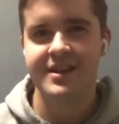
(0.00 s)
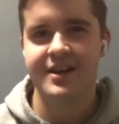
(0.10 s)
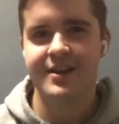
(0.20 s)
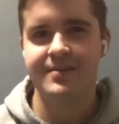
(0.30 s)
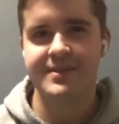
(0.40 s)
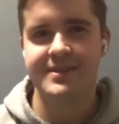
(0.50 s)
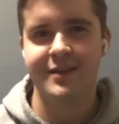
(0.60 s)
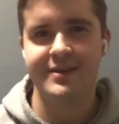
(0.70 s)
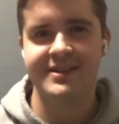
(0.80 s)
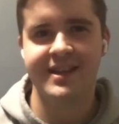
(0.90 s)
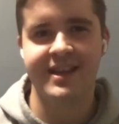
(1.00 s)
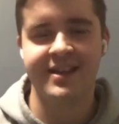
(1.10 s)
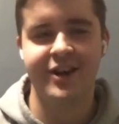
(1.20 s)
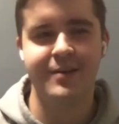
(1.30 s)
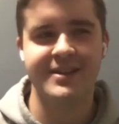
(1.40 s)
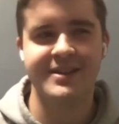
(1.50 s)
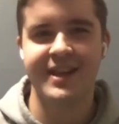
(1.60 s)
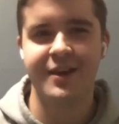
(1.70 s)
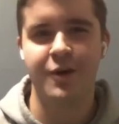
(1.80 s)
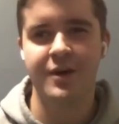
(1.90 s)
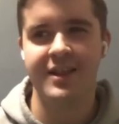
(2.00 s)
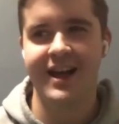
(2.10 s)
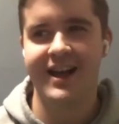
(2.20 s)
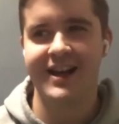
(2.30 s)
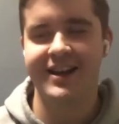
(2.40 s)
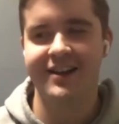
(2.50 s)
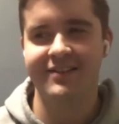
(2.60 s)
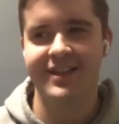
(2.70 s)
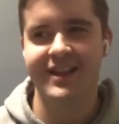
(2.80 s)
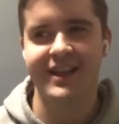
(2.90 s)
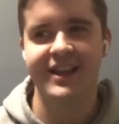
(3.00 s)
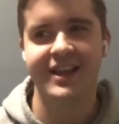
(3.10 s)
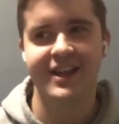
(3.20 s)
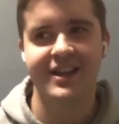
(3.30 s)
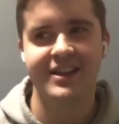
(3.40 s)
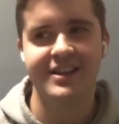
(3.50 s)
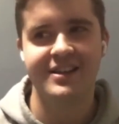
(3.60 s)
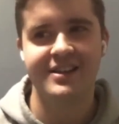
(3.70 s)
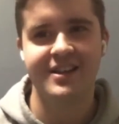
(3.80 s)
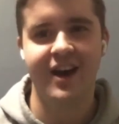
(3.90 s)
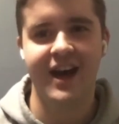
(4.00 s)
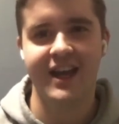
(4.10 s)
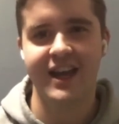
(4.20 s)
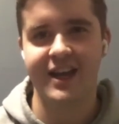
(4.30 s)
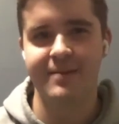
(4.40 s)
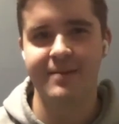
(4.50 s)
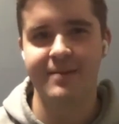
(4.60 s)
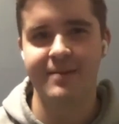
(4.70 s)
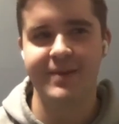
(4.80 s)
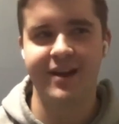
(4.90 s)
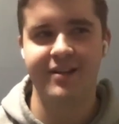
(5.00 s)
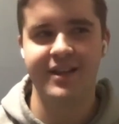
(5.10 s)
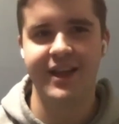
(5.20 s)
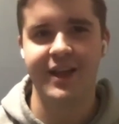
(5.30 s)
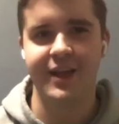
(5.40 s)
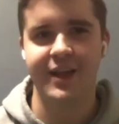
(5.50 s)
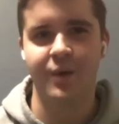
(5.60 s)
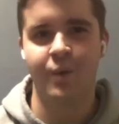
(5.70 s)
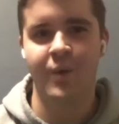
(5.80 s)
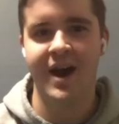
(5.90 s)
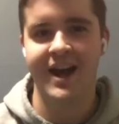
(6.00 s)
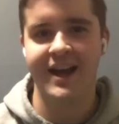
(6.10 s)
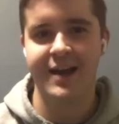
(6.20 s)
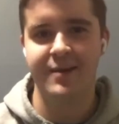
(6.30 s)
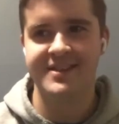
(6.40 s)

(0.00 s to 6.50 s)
um, so it's like there wasn't a whole lot of like talking about like why I was